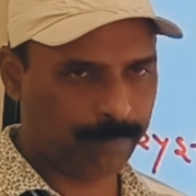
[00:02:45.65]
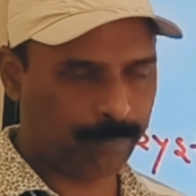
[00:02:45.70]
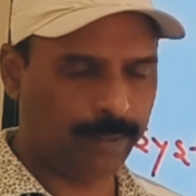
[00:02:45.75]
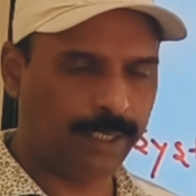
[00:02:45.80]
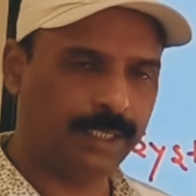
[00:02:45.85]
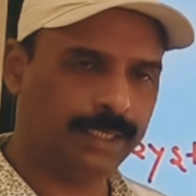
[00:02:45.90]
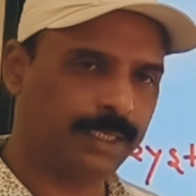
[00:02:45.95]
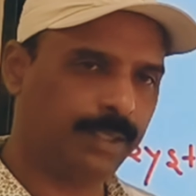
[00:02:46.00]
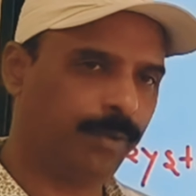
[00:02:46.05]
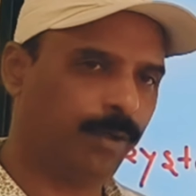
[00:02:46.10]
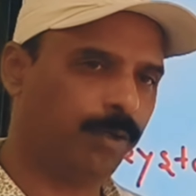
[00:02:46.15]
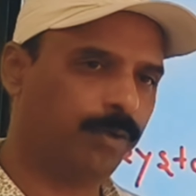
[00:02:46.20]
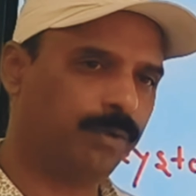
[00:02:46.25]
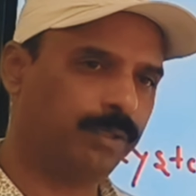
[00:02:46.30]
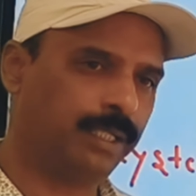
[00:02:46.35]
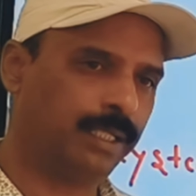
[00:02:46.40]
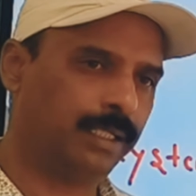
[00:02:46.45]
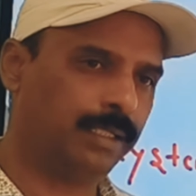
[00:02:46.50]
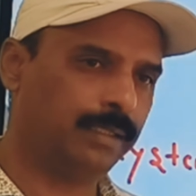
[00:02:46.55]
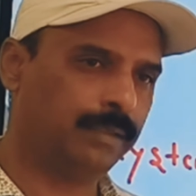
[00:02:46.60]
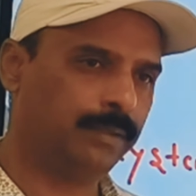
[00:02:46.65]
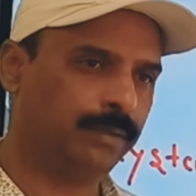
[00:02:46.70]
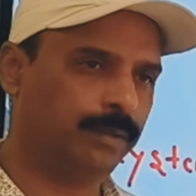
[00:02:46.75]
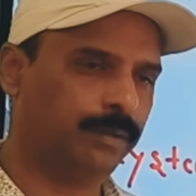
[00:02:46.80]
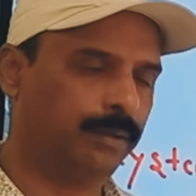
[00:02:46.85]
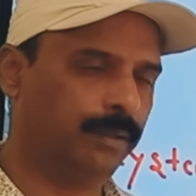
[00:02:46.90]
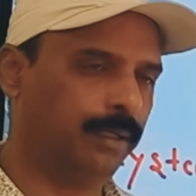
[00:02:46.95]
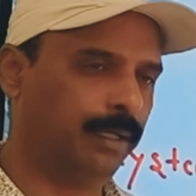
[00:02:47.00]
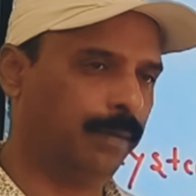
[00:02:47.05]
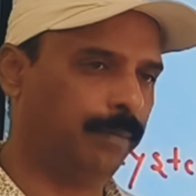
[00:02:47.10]
Means you have to tell
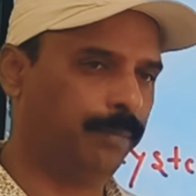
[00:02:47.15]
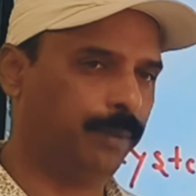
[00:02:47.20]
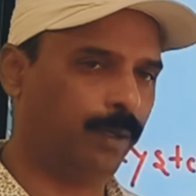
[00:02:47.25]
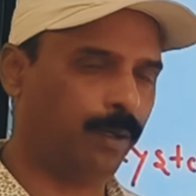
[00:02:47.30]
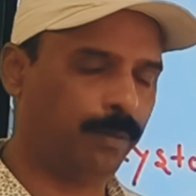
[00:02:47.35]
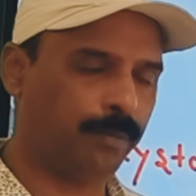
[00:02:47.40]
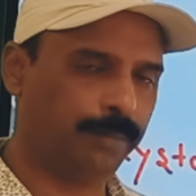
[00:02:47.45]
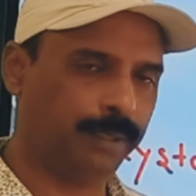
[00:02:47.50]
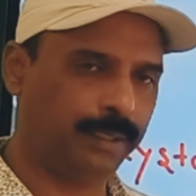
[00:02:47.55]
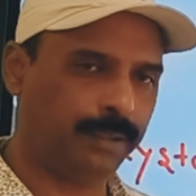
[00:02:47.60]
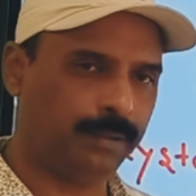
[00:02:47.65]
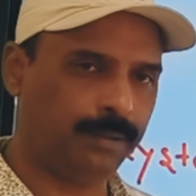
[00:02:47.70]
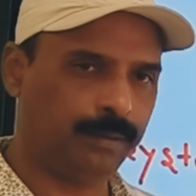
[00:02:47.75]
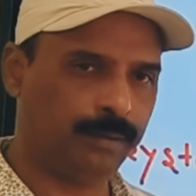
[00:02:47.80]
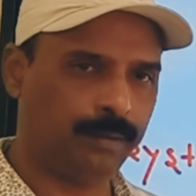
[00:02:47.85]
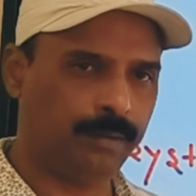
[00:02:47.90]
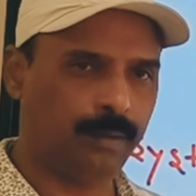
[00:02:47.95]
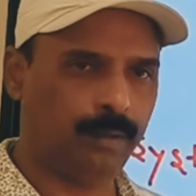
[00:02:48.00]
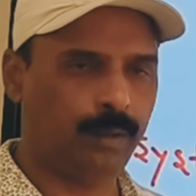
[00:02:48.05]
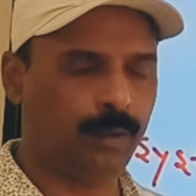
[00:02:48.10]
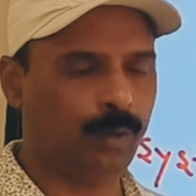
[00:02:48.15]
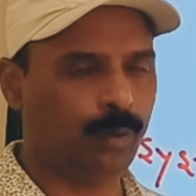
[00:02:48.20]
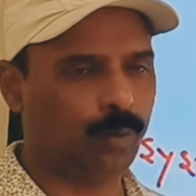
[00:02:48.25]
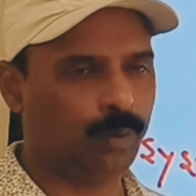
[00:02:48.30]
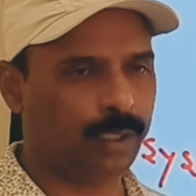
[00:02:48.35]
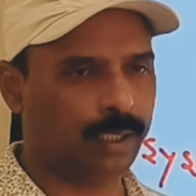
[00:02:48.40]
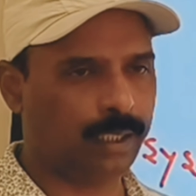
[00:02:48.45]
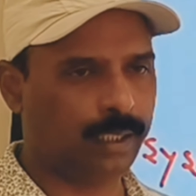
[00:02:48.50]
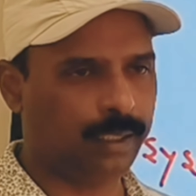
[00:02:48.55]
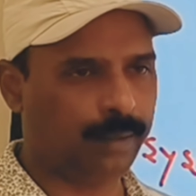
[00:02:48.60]
abdomen,
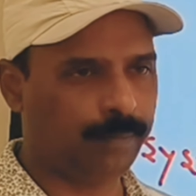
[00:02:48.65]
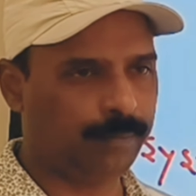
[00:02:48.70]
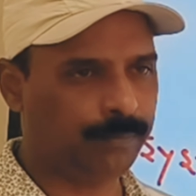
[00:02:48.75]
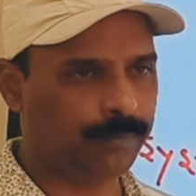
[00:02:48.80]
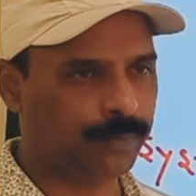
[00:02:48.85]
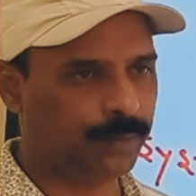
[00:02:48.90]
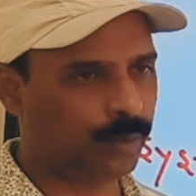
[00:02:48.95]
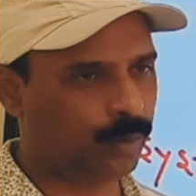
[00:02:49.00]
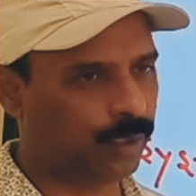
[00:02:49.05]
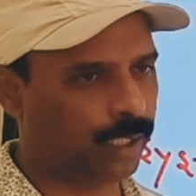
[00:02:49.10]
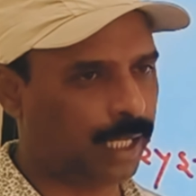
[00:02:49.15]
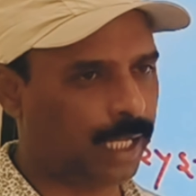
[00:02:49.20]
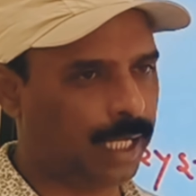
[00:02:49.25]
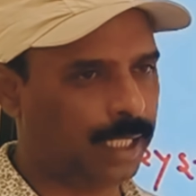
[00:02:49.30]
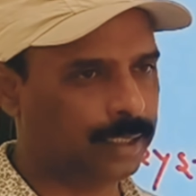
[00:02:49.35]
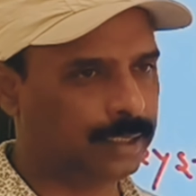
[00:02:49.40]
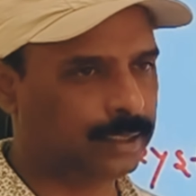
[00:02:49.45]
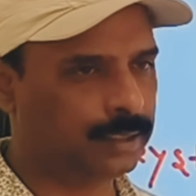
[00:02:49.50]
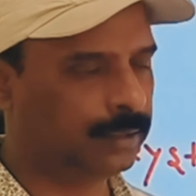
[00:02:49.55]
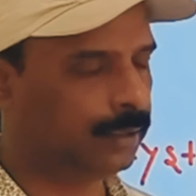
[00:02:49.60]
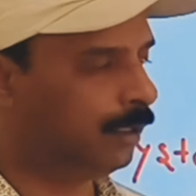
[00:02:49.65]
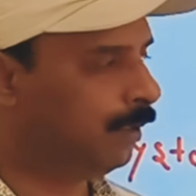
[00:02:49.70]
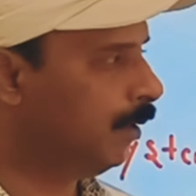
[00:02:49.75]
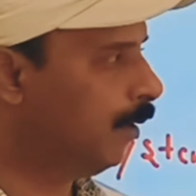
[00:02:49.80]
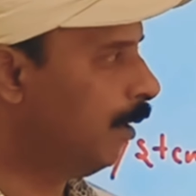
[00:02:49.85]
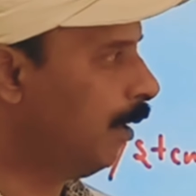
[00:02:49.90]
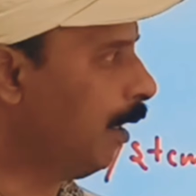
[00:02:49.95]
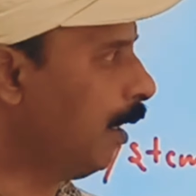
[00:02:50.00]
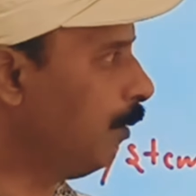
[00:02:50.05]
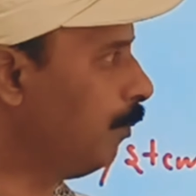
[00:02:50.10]
lower limb, thorax,
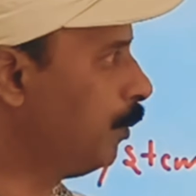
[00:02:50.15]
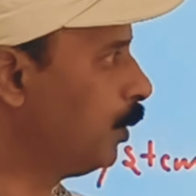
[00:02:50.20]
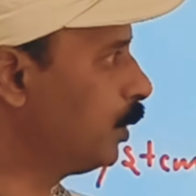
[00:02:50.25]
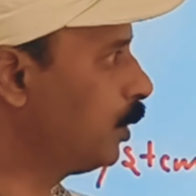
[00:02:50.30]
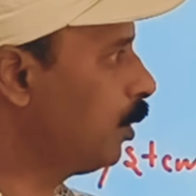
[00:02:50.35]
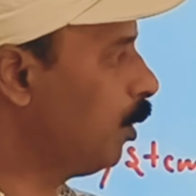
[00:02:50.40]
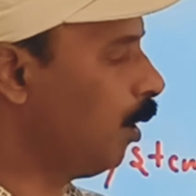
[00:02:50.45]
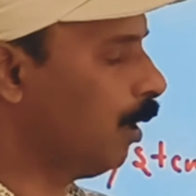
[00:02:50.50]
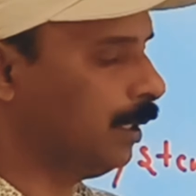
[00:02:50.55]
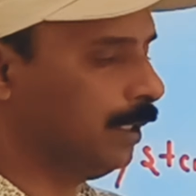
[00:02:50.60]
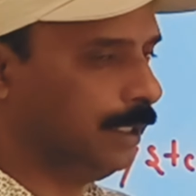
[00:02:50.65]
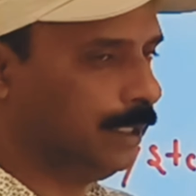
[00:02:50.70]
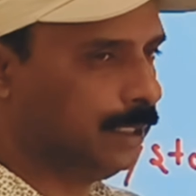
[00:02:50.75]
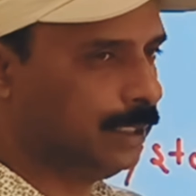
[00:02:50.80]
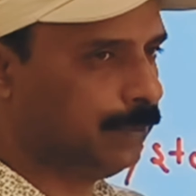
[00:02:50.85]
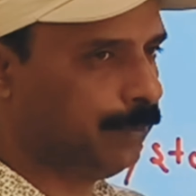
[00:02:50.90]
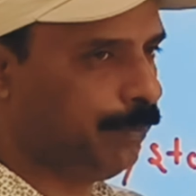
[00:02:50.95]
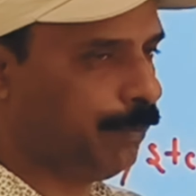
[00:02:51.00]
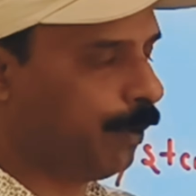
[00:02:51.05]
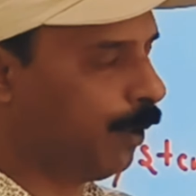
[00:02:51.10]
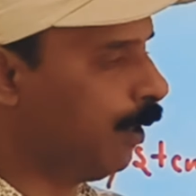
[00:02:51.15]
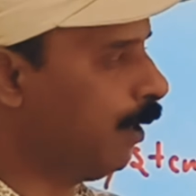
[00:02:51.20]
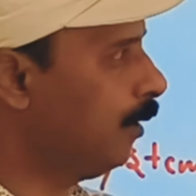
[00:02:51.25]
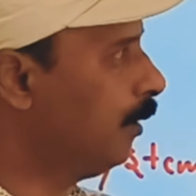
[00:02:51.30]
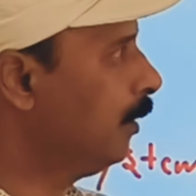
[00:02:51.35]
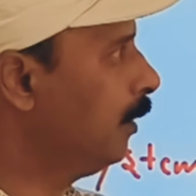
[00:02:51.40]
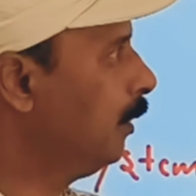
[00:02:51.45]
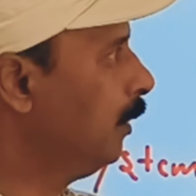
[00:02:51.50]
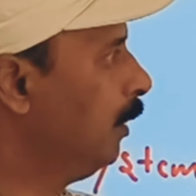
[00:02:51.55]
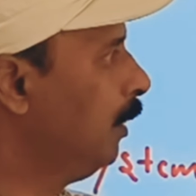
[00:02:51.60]
almost all it is
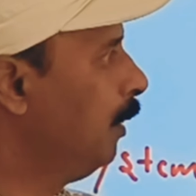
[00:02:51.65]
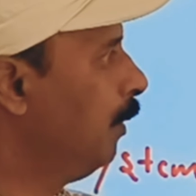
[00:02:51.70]
brought